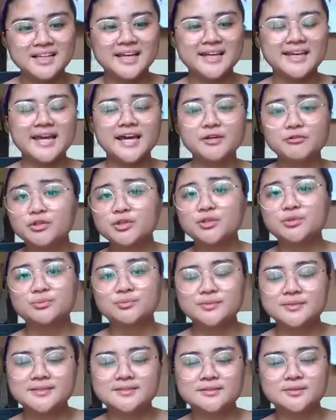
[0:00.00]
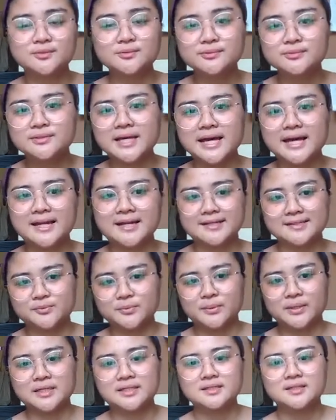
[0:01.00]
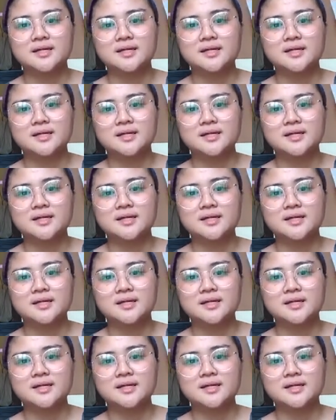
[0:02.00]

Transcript: yeah, you could do that as well.